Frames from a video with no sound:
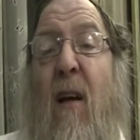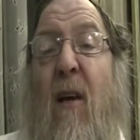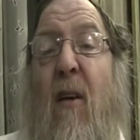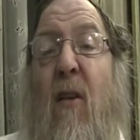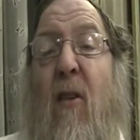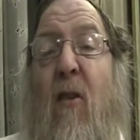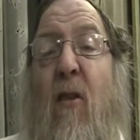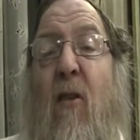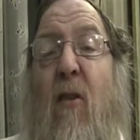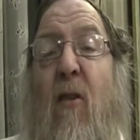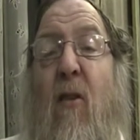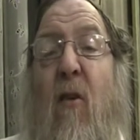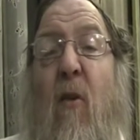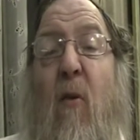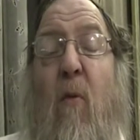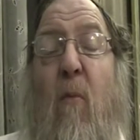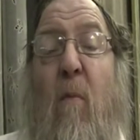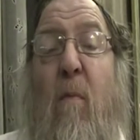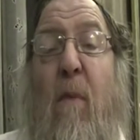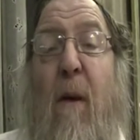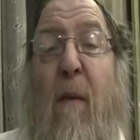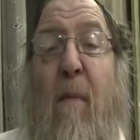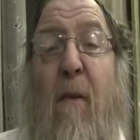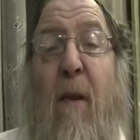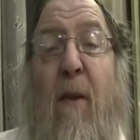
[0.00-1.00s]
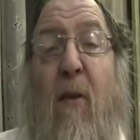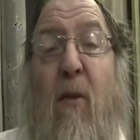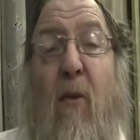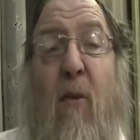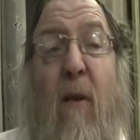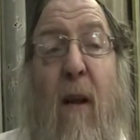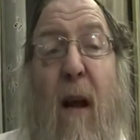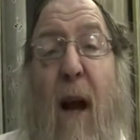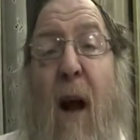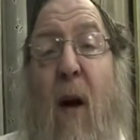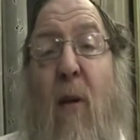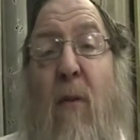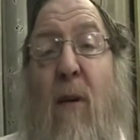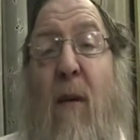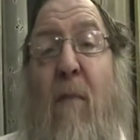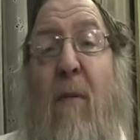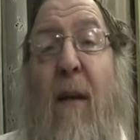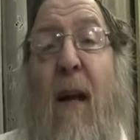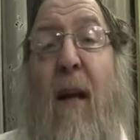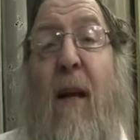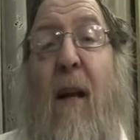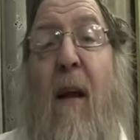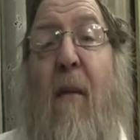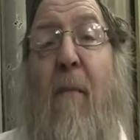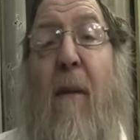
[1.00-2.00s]
So people stood around him.
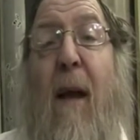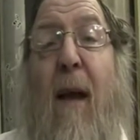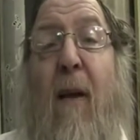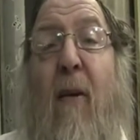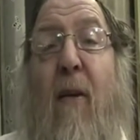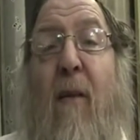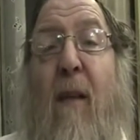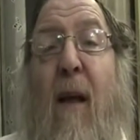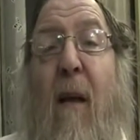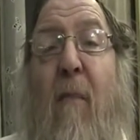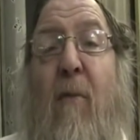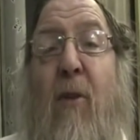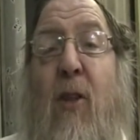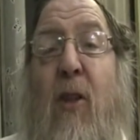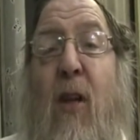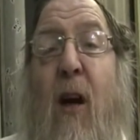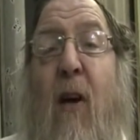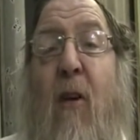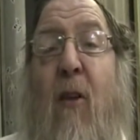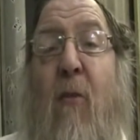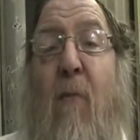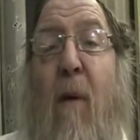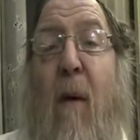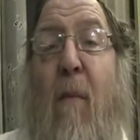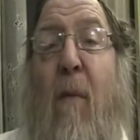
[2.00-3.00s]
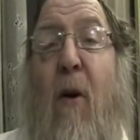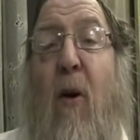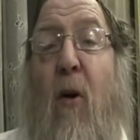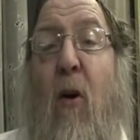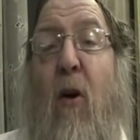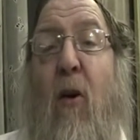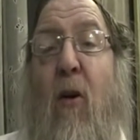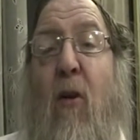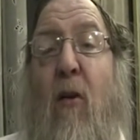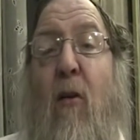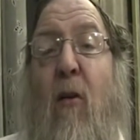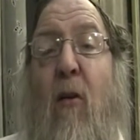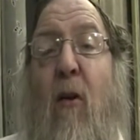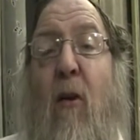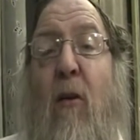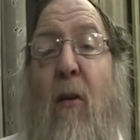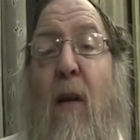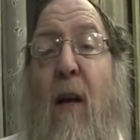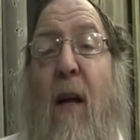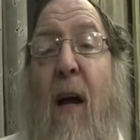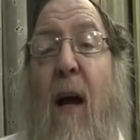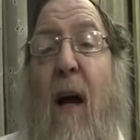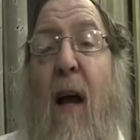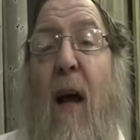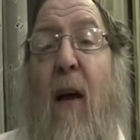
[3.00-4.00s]
Suddenly a man gets up and shouts, "Wir haben einen großen Gott."
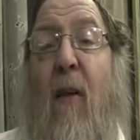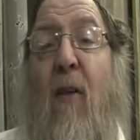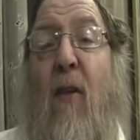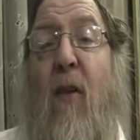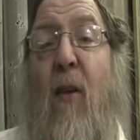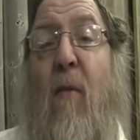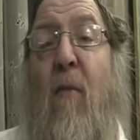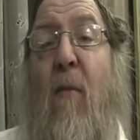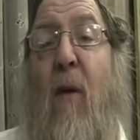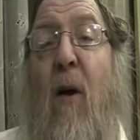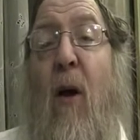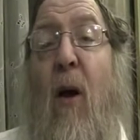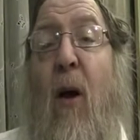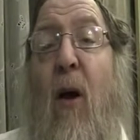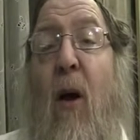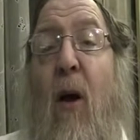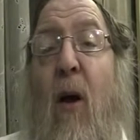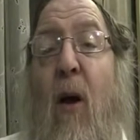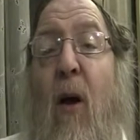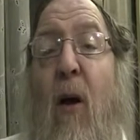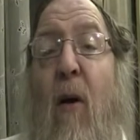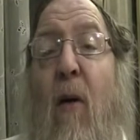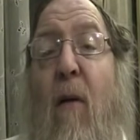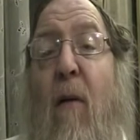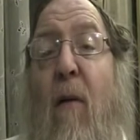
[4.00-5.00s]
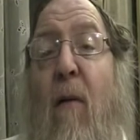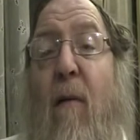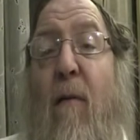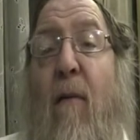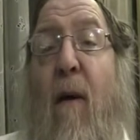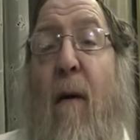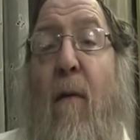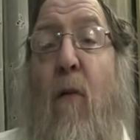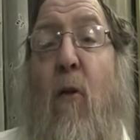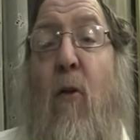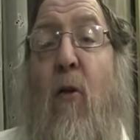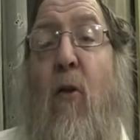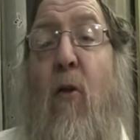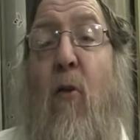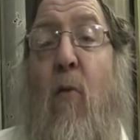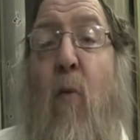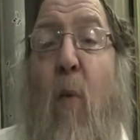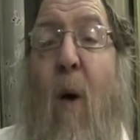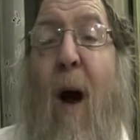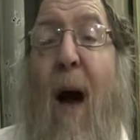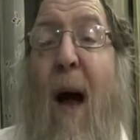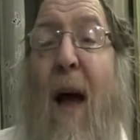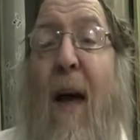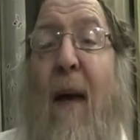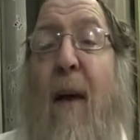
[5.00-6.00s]
And I asked him, "Favos,
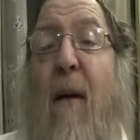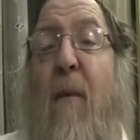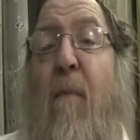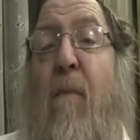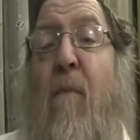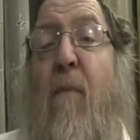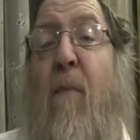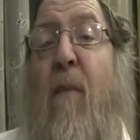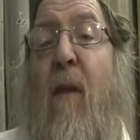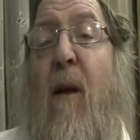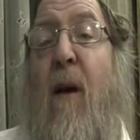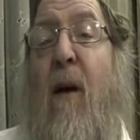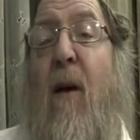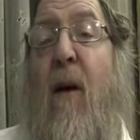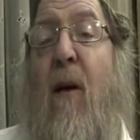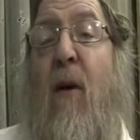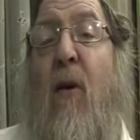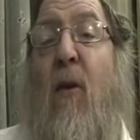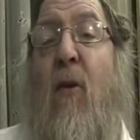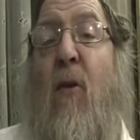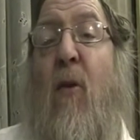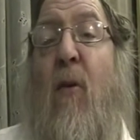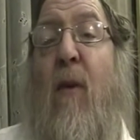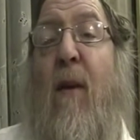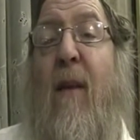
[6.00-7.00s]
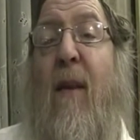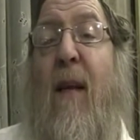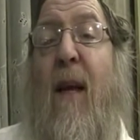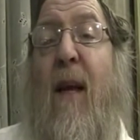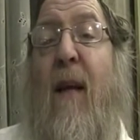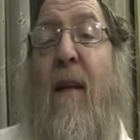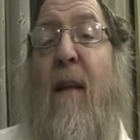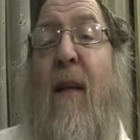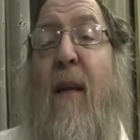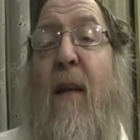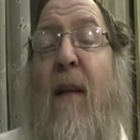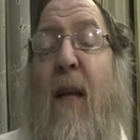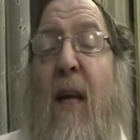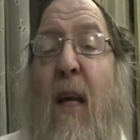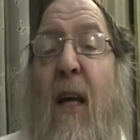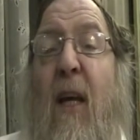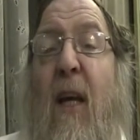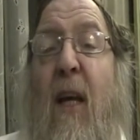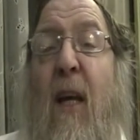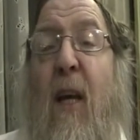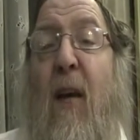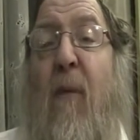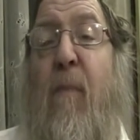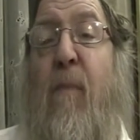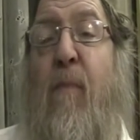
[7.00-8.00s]
why?" So he said that
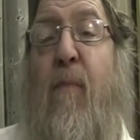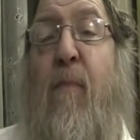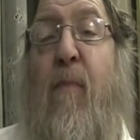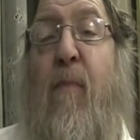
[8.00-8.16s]
he